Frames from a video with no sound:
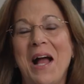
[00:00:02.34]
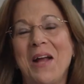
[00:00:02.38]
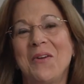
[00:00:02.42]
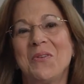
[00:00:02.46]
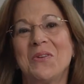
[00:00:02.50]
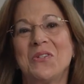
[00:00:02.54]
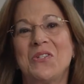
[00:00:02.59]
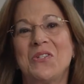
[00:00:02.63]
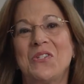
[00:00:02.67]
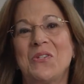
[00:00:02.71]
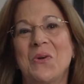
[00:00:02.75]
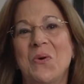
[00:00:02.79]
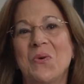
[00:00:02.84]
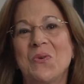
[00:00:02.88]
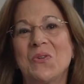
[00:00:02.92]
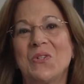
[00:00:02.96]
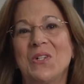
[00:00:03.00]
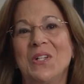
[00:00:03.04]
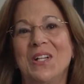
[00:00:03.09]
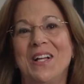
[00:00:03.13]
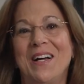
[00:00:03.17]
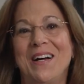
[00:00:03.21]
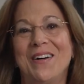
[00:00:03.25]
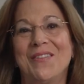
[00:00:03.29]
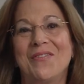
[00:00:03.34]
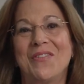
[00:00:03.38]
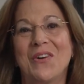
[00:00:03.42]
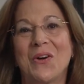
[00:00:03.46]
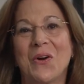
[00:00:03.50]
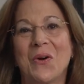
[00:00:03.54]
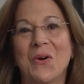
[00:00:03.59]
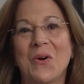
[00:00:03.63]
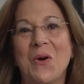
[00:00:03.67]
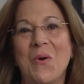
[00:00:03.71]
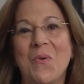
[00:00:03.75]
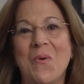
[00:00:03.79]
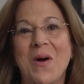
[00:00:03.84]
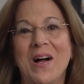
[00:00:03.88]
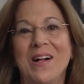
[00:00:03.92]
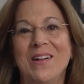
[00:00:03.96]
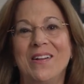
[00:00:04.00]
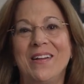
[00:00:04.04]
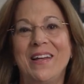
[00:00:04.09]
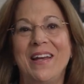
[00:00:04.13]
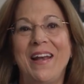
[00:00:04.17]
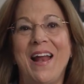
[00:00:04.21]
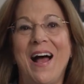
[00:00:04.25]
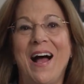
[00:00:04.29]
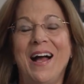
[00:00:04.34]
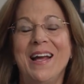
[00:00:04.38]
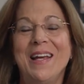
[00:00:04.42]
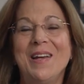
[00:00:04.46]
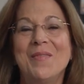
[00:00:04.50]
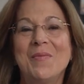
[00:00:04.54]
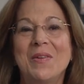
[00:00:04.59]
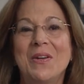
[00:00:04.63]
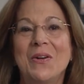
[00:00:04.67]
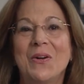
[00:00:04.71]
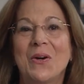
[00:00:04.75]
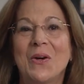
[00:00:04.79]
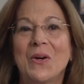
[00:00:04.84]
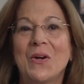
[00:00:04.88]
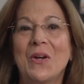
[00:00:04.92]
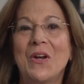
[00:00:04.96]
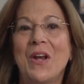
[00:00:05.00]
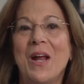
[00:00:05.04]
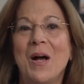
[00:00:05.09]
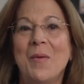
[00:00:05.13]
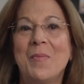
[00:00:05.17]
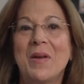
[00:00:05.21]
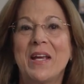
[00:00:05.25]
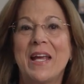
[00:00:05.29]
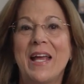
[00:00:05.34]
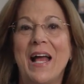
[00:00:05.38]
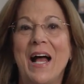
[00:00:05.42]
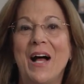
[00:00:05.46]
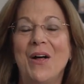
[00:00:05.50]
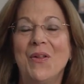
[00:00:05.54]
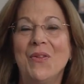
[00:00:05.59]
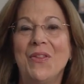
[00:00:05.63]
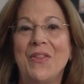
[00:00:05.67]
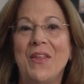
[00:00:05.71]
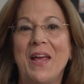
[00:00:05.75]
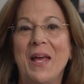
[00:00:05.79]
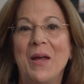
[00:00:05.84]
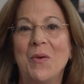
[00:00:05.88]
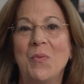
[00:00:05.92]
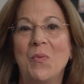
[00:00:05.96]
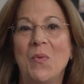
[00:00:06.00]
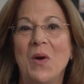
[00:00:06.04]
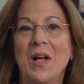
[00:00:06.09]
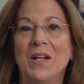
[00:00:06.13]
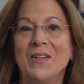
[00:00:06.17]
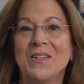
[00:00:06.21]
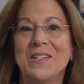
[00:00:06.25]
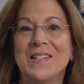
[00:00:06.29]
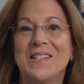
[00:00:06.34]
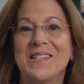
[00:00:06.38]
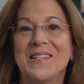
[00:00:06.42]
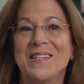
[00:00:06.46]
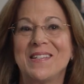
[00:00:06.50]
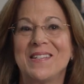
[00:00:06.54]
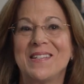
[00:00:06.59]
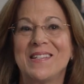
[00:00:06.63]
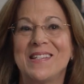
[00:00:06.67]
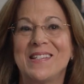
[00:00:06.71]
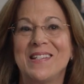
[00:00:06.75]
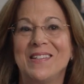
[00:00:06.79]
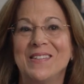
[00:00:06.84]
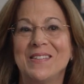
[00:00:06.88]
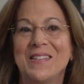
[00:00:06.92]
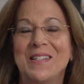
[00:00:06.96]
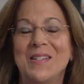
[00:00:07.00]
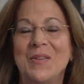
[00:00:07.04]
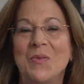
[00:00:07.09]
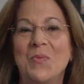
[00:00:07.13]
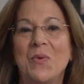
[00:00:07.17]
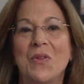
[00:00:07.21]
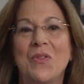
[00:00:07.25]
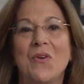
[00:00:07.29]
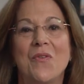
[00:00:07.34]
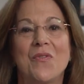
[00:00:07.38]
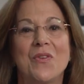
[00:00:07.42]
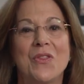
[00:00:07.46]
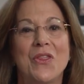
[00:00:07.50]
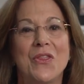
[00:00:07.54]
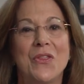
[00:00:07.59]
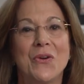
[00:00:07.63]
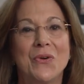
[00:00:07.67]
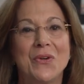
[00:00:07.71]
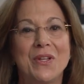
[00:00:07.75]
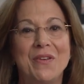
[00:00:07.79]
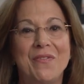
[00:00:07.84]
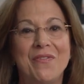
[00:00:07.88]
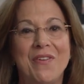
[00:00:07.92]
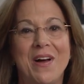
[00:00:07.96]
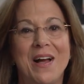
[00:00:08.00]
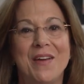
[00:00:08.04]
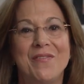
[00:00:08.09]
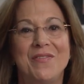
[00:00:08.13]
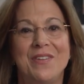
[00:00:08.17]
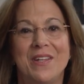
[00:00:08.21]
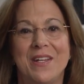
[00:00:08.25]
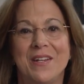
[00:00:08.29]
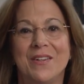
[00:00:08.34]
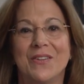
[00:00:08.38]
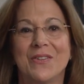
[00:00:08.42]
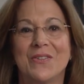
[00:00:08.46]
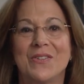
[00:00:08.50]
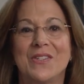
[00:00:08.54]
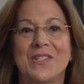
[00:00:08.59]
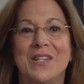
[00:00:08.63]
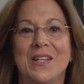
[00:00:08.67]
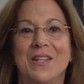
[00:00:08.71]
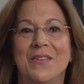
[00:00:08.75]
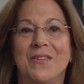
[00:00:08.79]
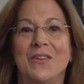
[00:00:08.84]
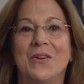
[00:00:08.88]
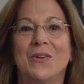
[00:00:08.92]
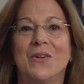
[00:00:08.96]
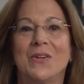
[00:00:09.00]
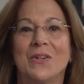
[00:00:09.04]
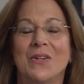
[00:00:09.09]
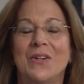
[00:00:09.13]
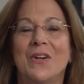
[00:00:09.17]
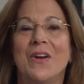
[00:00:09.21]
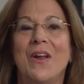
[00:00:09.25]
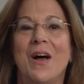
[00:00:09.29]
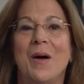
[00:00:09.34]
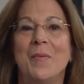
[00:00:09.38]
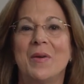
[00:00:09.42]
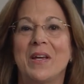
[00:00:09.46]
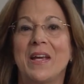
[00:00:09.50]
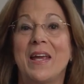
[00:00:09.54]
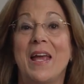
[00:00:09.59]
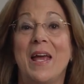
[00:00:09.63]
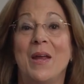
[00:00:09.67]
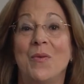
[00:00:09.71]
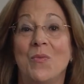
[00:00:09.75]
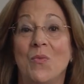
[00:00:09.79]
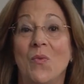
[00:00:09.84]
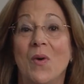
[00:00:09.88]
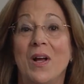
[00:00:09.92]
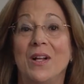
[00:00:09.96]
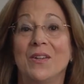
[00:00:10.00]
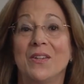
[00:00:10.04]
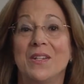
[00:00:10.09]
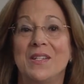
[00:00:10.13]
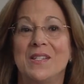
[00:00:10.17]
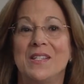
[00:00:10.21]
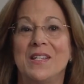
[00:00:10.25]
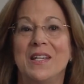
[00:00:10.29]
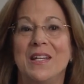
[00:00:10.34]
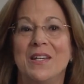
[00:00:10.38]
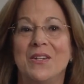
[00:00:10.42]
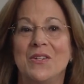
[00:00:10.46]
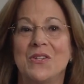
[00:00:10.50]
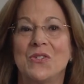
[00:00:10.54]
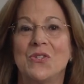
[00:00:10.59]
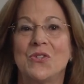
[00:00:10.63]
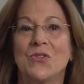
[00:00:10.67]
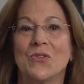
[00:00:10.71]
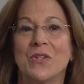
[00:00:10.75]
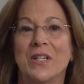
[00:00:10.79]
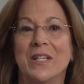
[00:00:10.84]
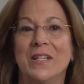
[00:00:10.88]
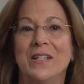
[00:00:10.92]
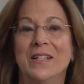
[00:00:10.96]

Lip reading: Iris Sokol of ErgoWell, and I am an ergonomic health and wellness consultant with over 35 years in the ergonomic and wellness industry.